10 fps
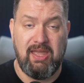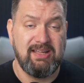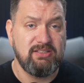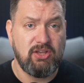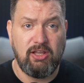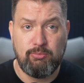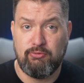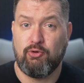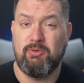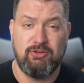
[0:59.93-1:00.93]
and solid
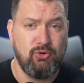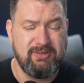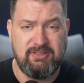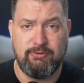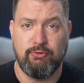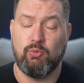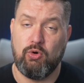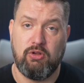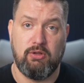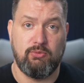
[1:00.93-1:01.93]
performance across different
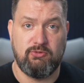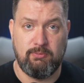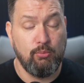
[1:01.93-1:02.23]
workloads.